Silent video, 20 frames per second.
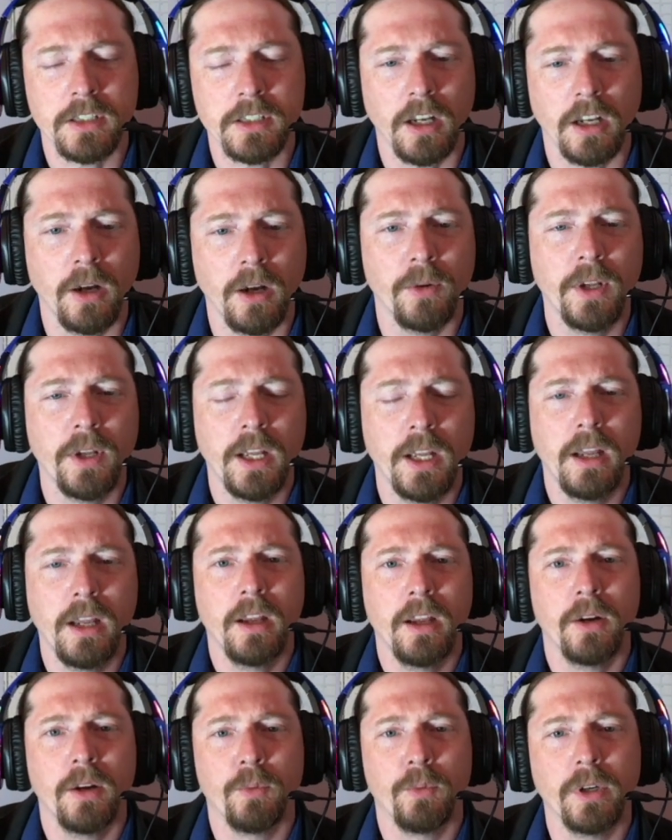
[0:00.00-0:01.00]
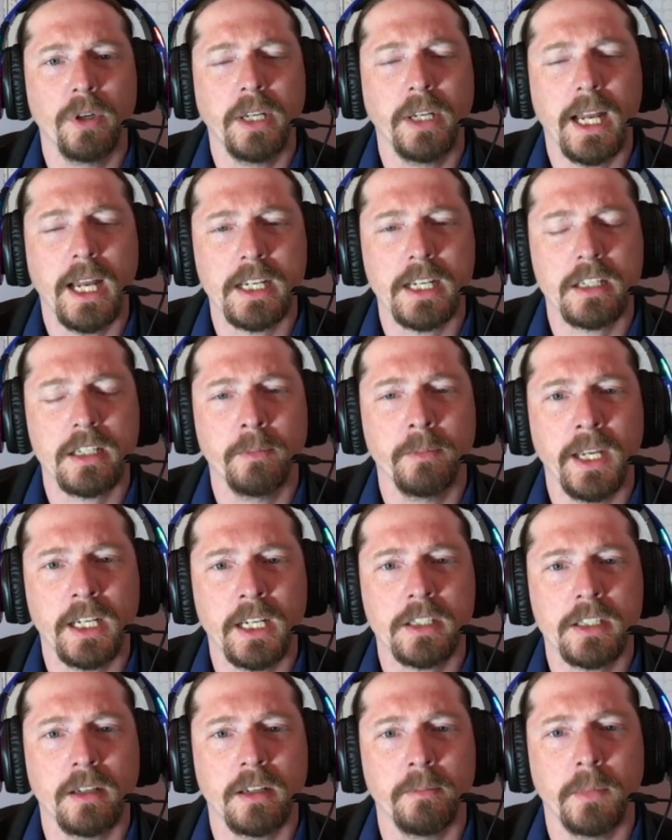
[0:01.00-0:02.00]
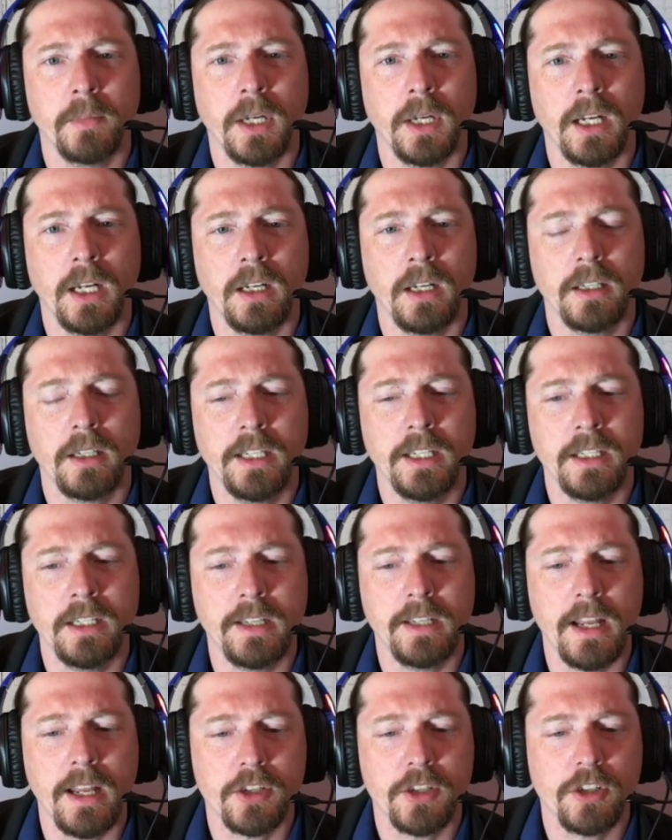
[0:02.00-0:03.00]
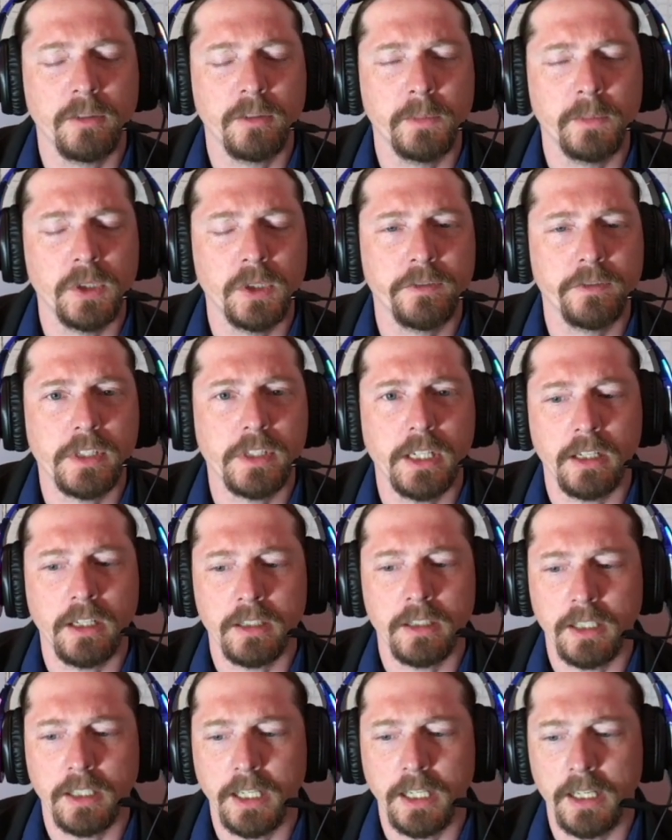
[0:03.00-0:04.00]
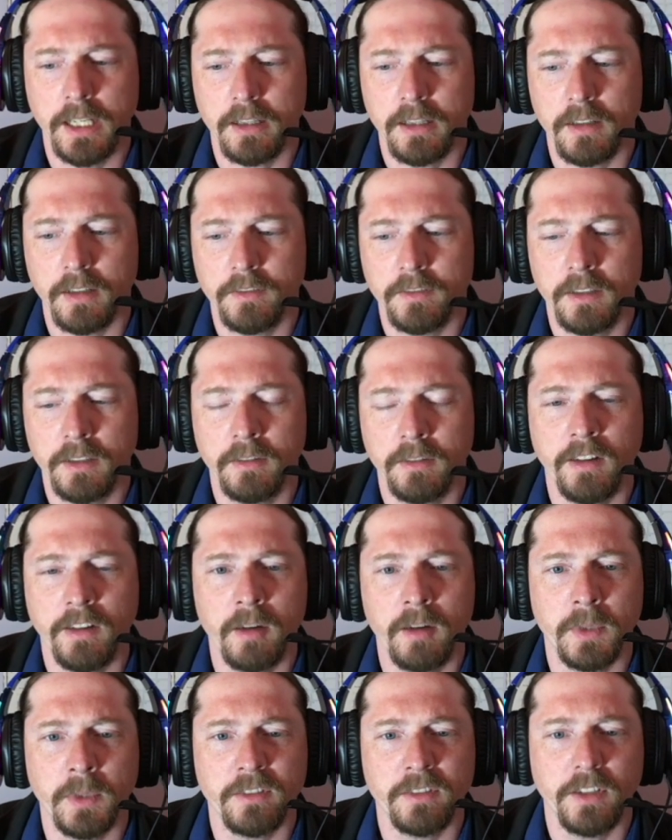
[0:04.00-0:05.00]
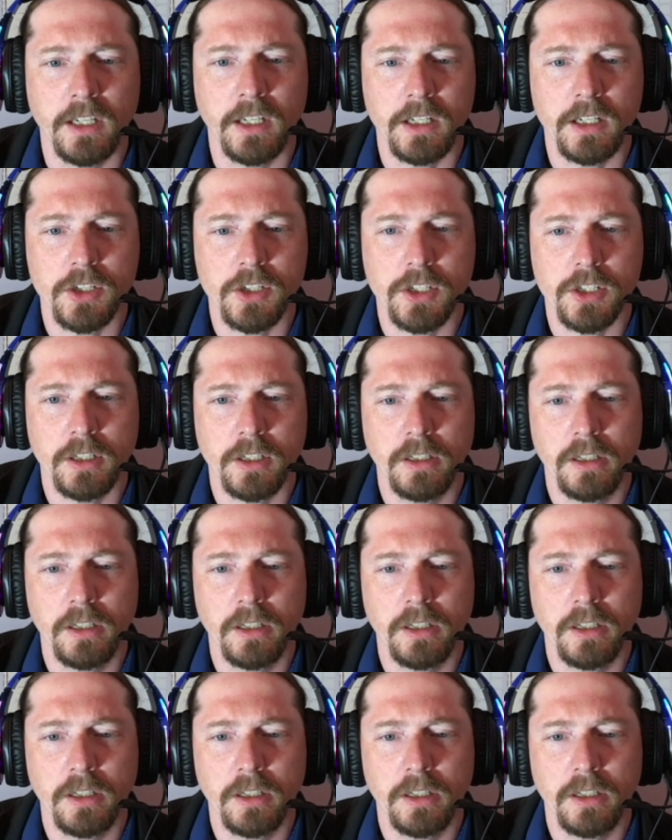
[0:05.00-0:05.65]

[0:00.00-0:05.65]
so really has to make some intentional moves here to get the development finished.